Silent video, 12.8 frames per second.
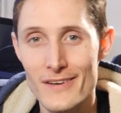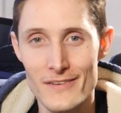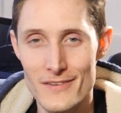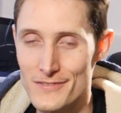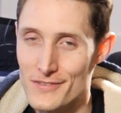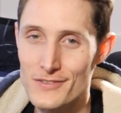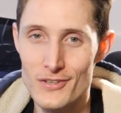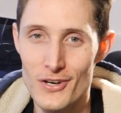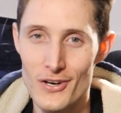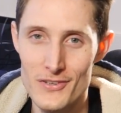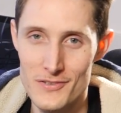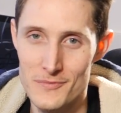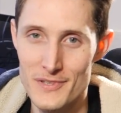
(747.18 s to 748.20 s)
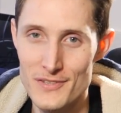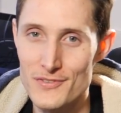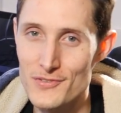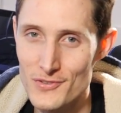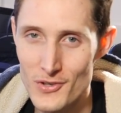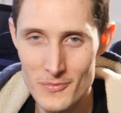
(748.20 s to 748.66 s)
This is causing me
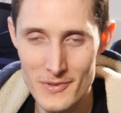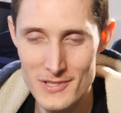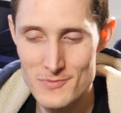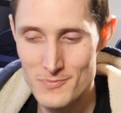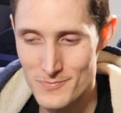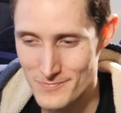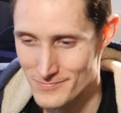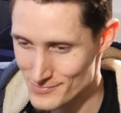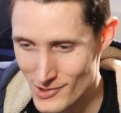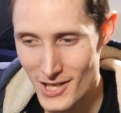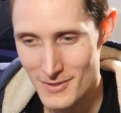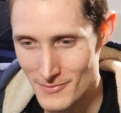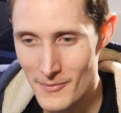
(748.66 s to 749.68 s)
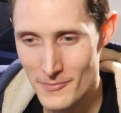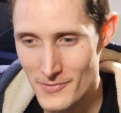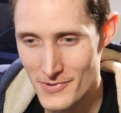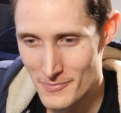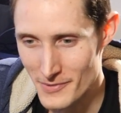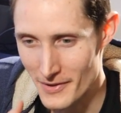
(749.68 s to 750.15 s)
so much
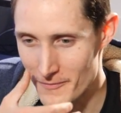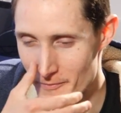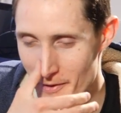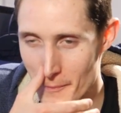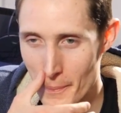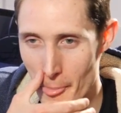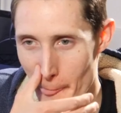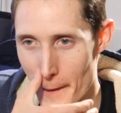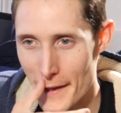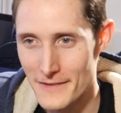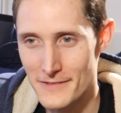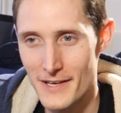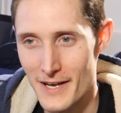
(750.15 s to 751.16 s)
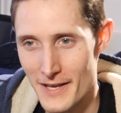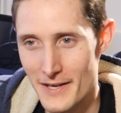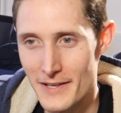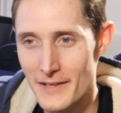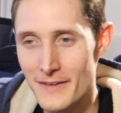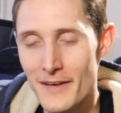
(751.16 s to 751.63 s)
problems, believe me.
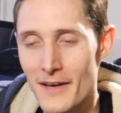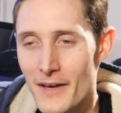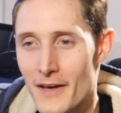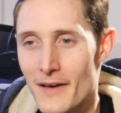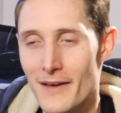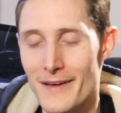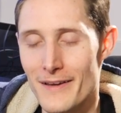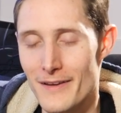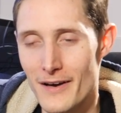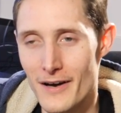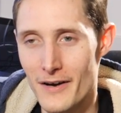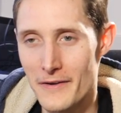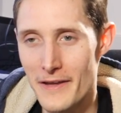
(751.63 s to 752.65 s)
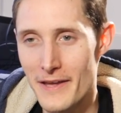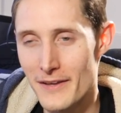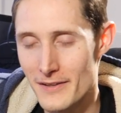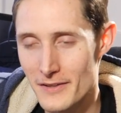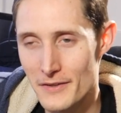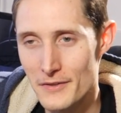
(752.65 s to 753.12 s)
Anxiety,
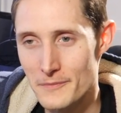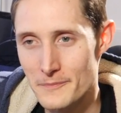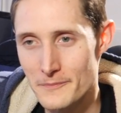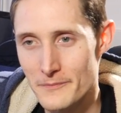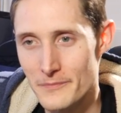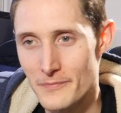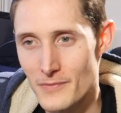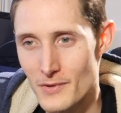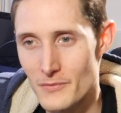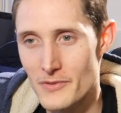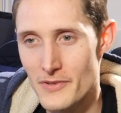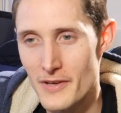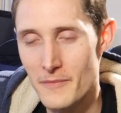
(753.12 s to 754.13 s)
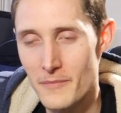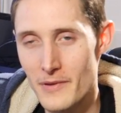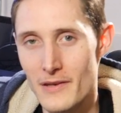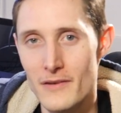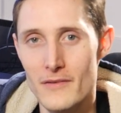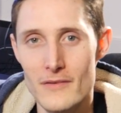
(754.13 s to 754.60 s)
anger,
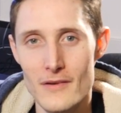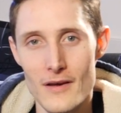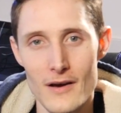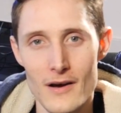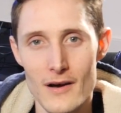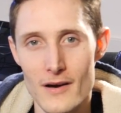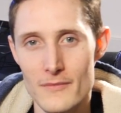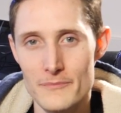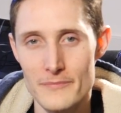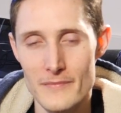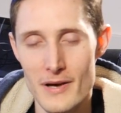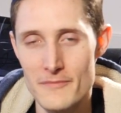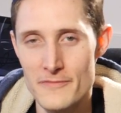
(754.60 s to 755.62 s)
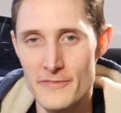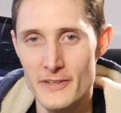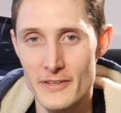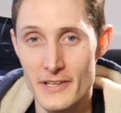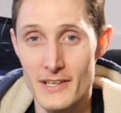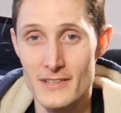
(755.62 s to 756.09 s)
resentment. I'm
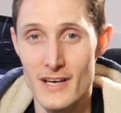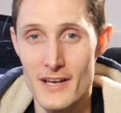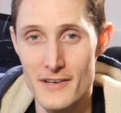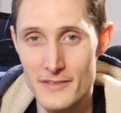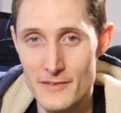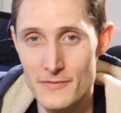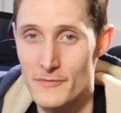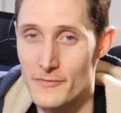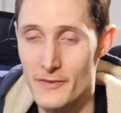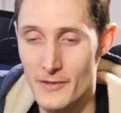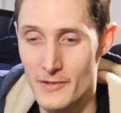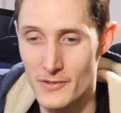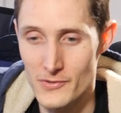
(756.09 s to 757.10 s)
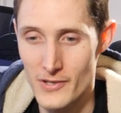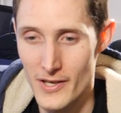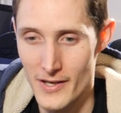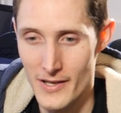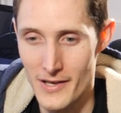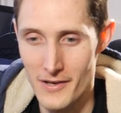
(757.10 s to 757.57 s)
feeling a lot of different feelings
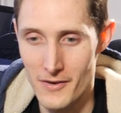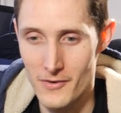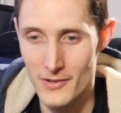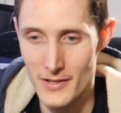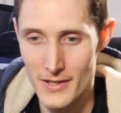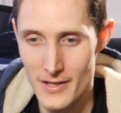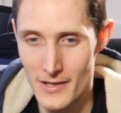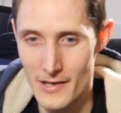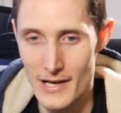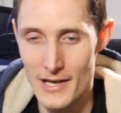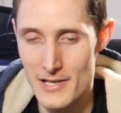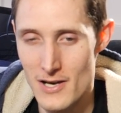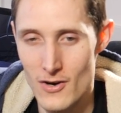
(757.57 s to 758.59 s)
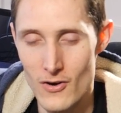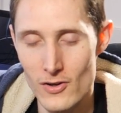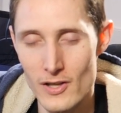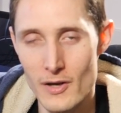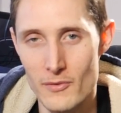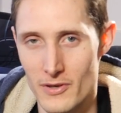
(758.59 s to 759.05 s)
right now, and all
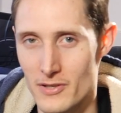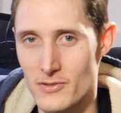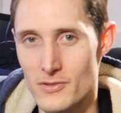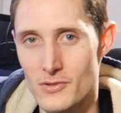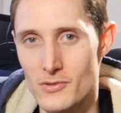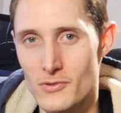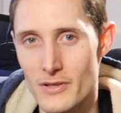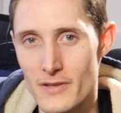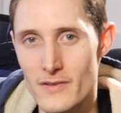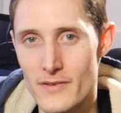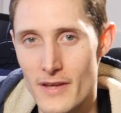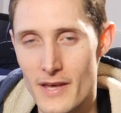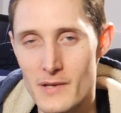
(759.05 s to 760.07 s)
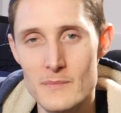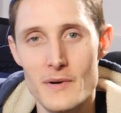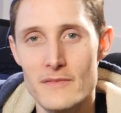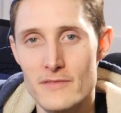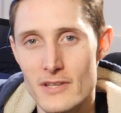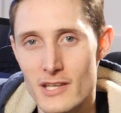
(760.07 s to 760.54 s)
I want to do is edit
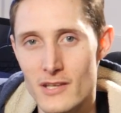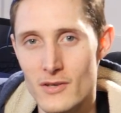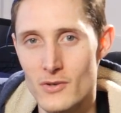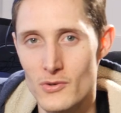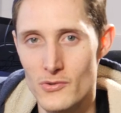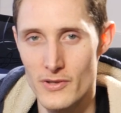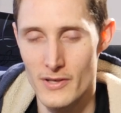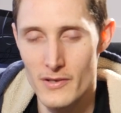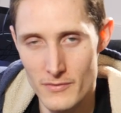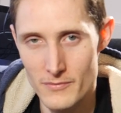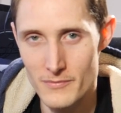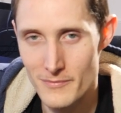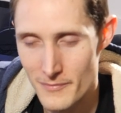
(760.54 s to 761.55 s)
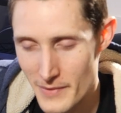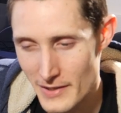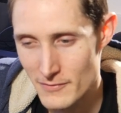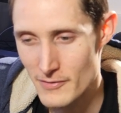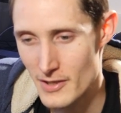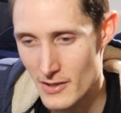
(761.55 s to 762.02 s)
my videos and
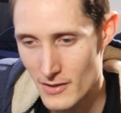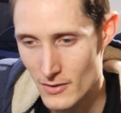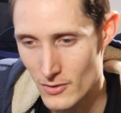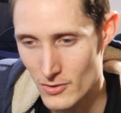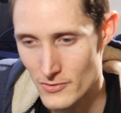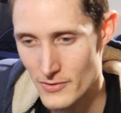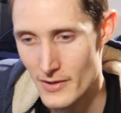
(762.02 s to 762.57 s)
make videos